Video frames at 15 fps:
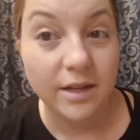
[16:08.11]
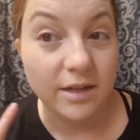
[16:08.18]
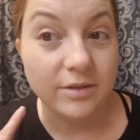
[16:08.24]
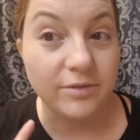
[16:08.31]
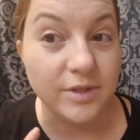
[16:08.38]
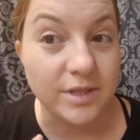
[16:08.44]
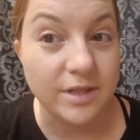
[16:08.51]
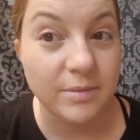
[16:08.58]
And
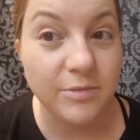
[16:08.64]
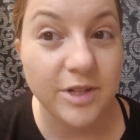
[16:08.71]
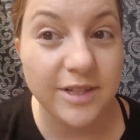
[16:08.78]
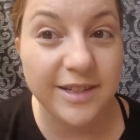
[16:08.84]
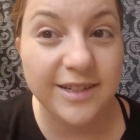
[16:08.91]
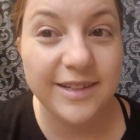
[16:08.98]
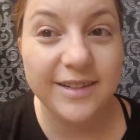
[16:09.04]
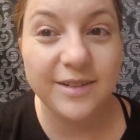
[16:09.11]
for
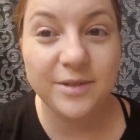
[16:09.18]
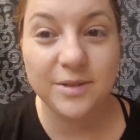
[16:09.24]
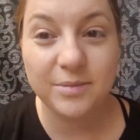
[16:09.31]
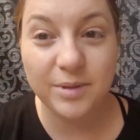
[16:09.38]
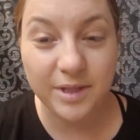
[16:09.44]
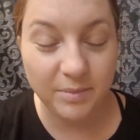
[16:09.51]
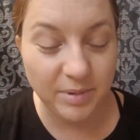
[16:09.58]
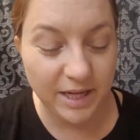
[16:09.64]
someone who's
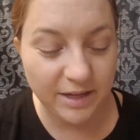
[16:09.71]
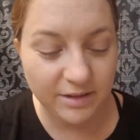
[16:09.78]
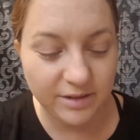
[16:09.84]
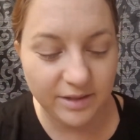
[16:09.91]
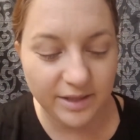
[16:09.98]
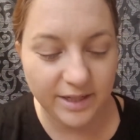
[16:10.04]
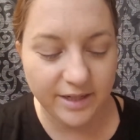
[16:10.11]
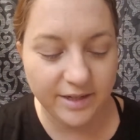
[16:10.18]
really
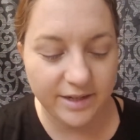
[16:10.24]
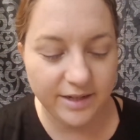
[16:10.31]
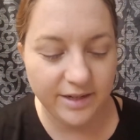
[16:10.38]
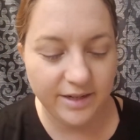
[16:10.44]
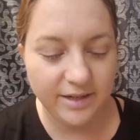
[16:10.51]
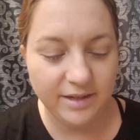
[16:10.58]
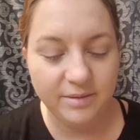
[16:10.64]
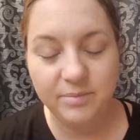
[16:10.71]
pale like I
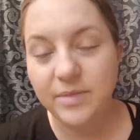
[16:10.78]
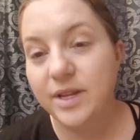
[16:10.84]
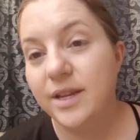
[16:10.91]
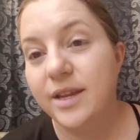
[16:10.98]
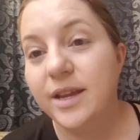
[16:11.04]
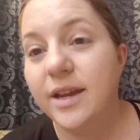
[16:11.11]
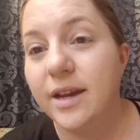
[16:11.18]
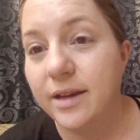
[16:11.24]
am,
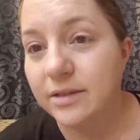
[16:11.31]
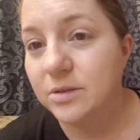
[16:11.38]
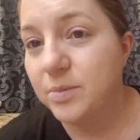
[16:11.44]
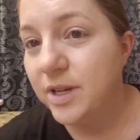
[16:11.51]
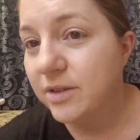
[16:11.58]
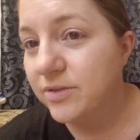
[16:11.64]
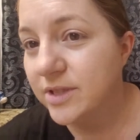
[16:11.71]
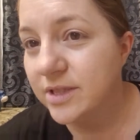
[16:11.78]

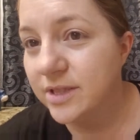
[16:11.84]
SPF is a